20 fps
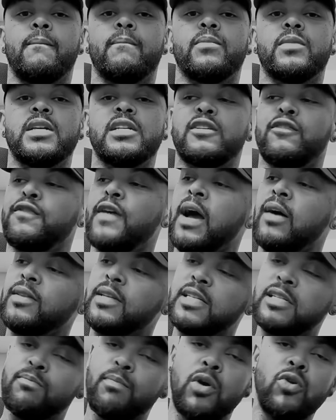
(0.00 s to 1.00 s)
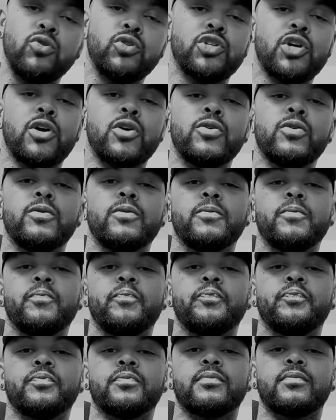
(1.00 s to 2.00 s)
He's found his mojo.
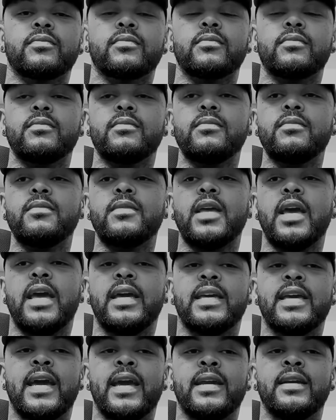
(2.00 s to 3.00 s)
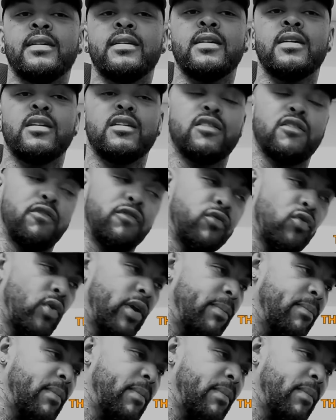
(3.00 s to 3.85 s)
Again, the Floyd